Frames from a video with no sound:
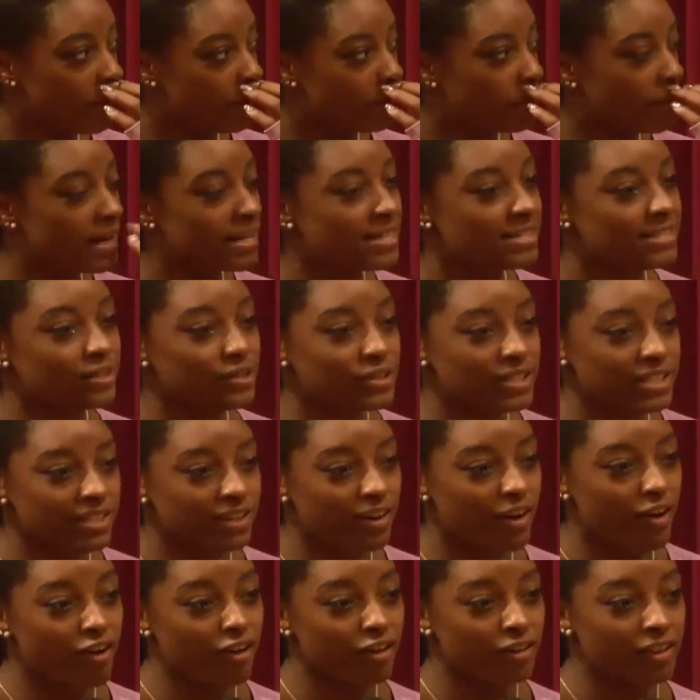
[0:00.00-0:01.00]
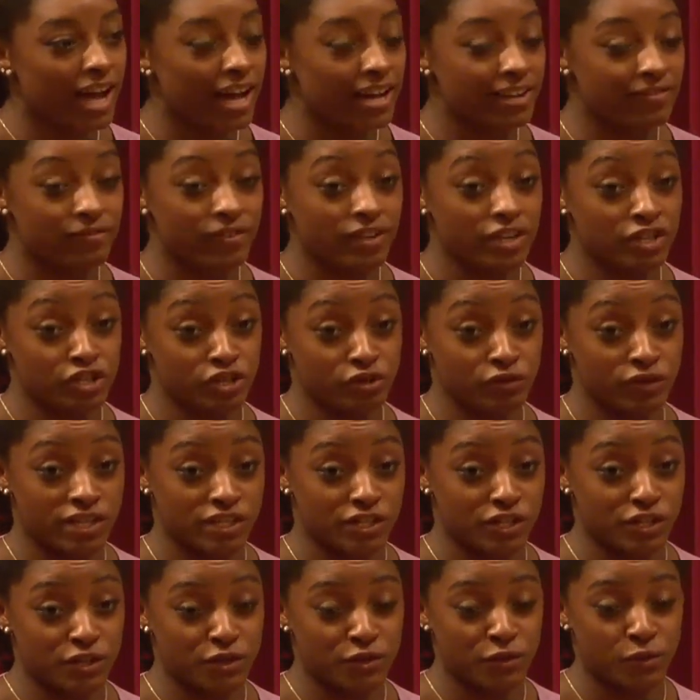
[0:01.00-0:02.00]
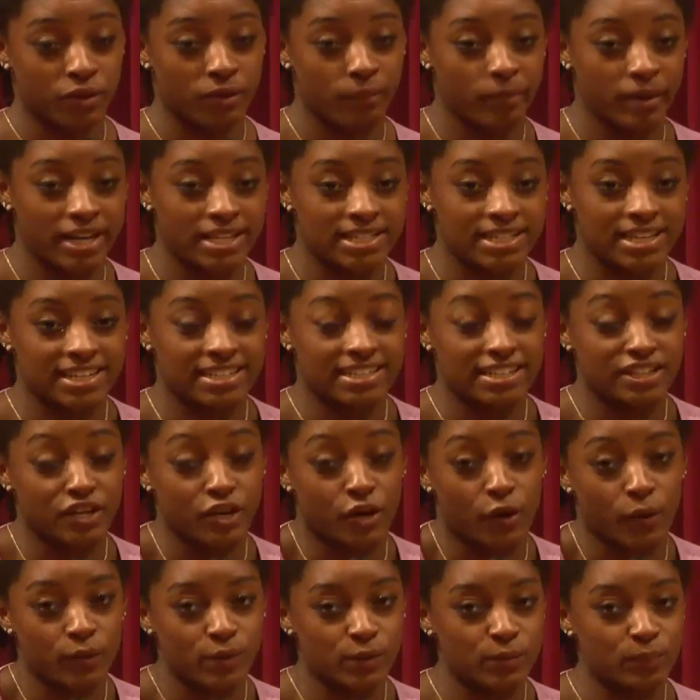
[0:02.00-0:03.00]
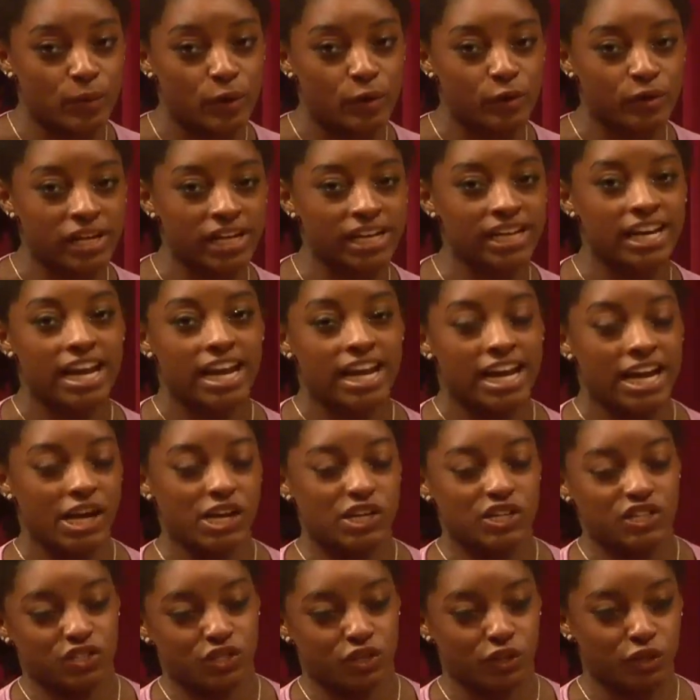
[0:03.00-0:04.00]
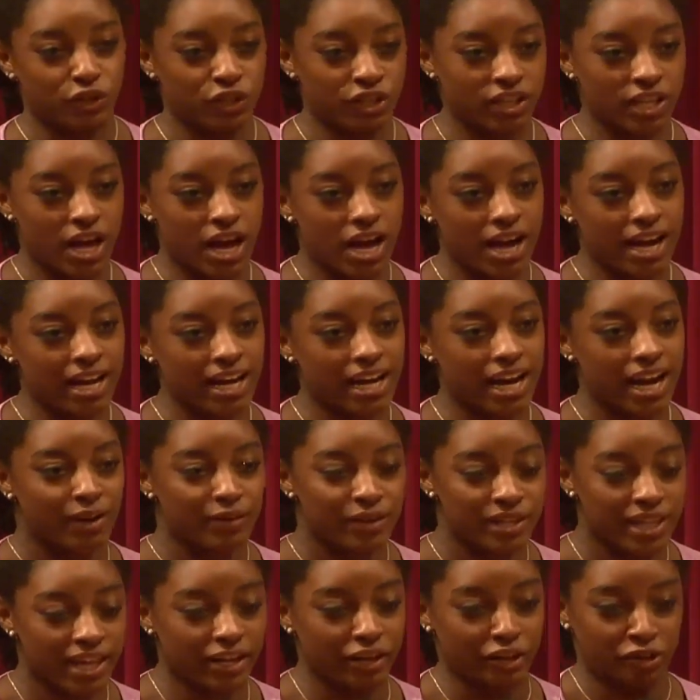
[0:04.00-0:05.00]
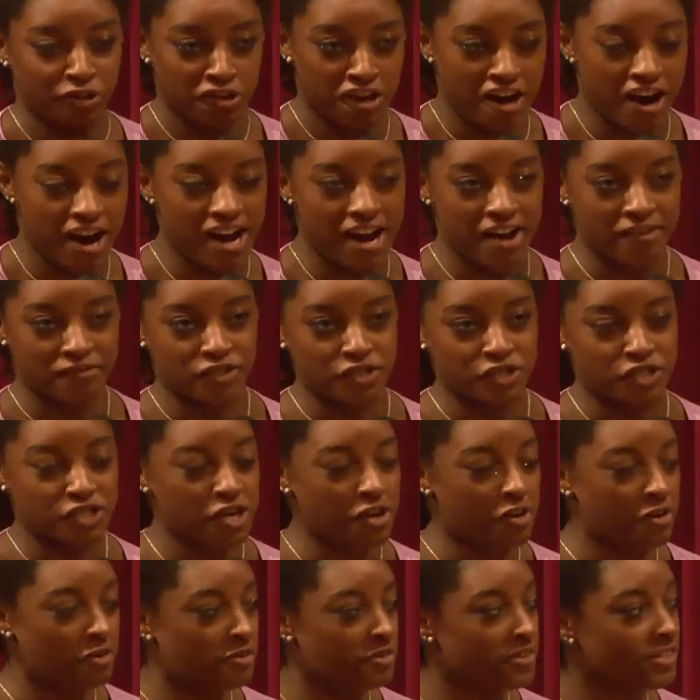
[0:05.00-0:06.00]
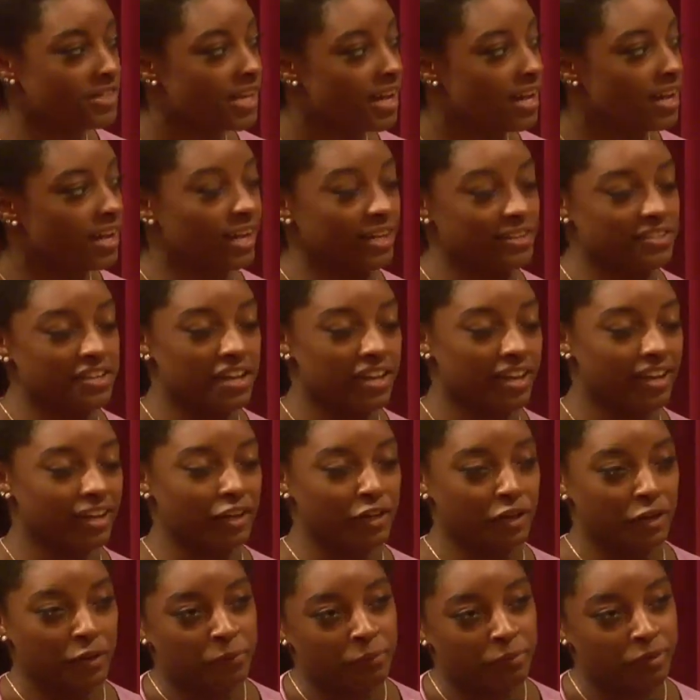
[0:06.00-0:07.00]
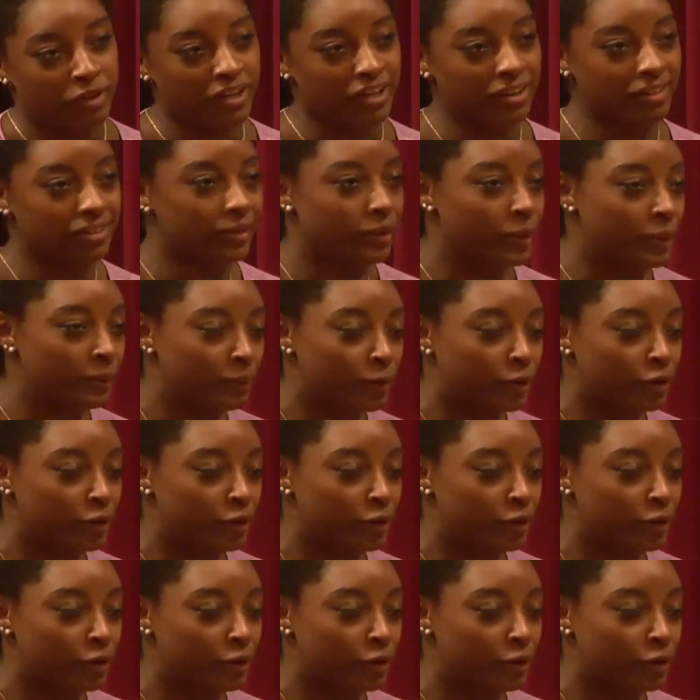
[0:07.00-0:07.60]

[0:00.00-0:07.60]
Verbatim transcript: but I still did all, I finished the rest of the tour because I didn't know it was broken. It just hurt a lot, and I would like cry after shows because I like couldn't breathe, couldn't